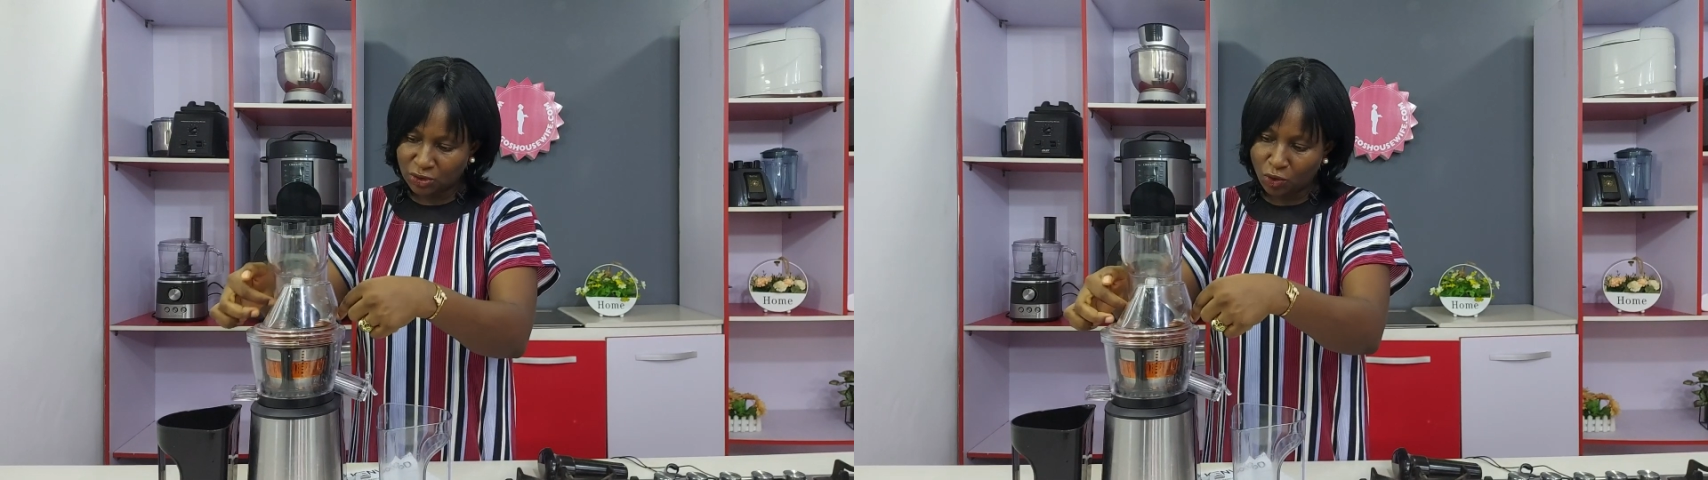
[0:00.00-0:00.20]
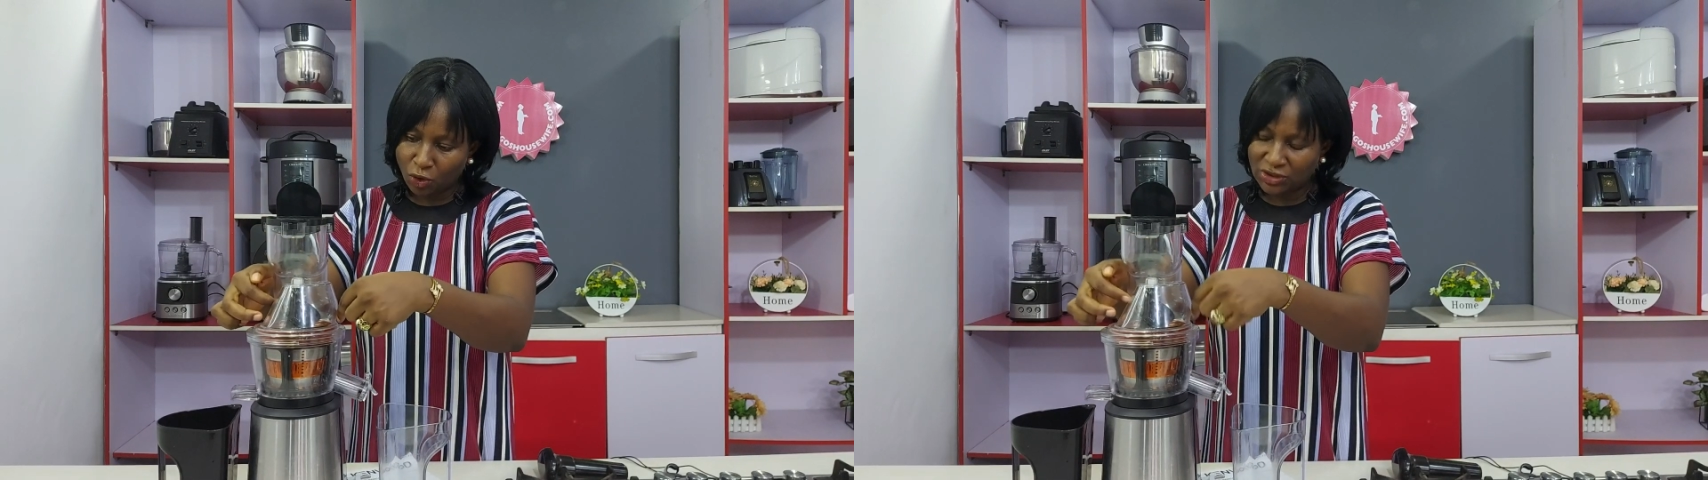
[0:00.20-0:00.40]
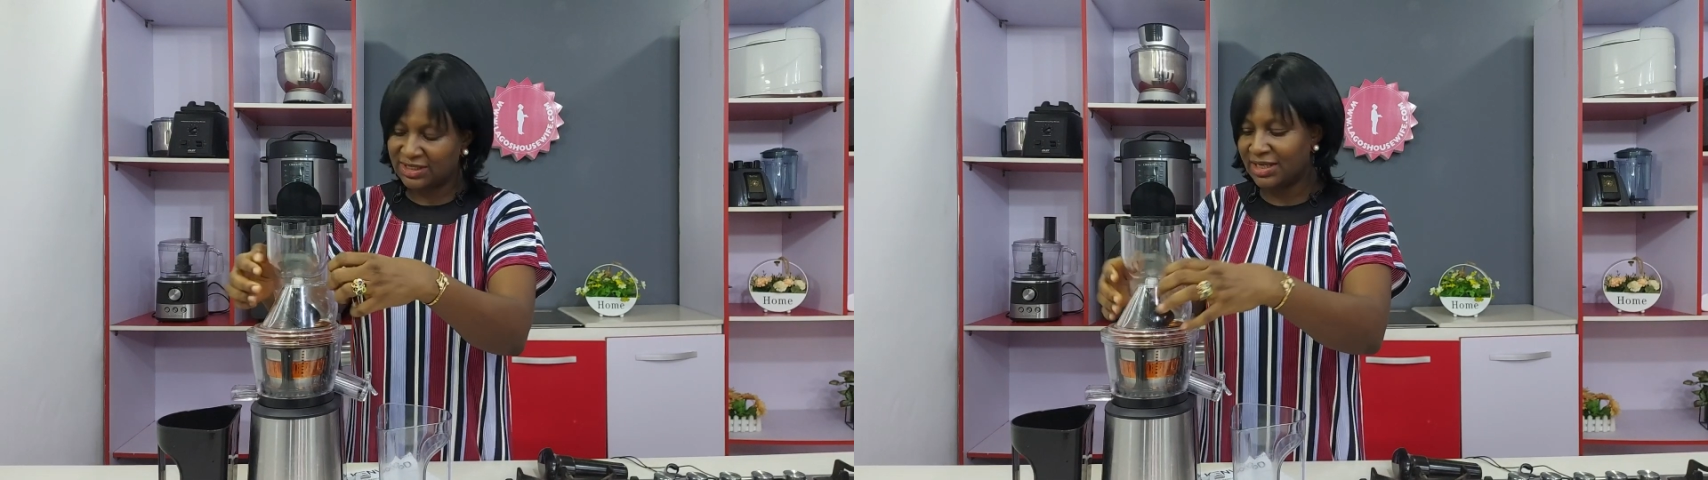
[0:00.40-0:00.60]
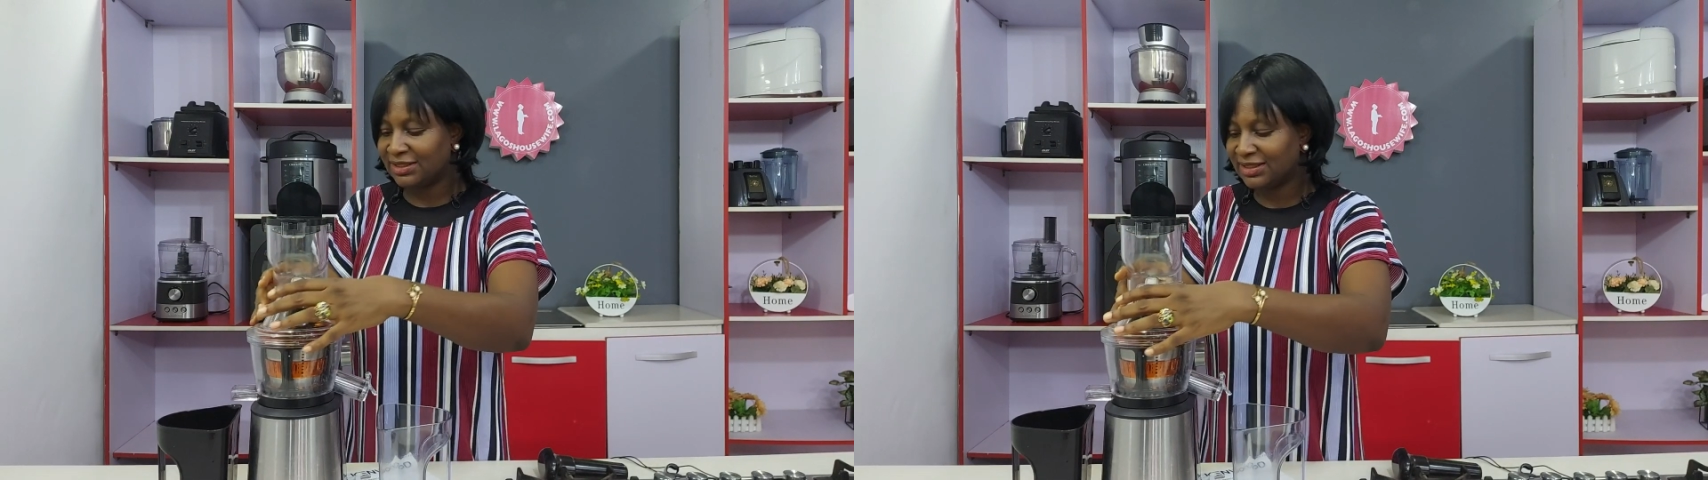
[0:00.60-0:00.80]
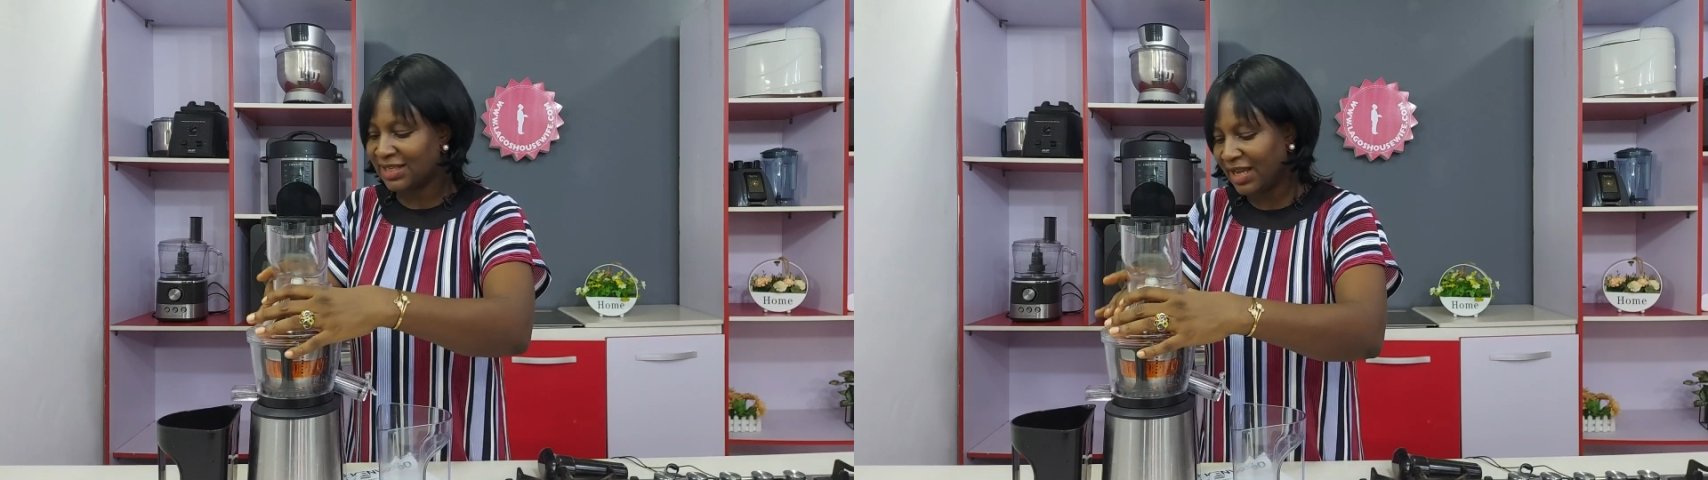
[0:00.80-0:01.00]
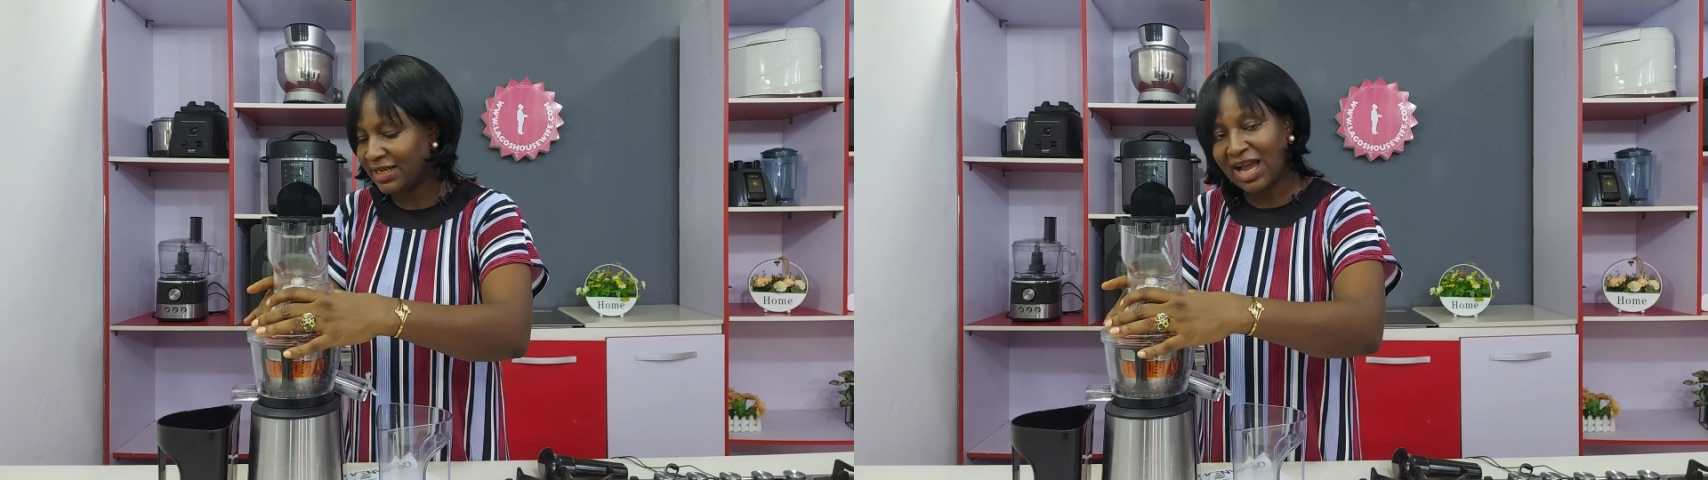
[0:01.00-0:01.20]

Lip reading: goes inside.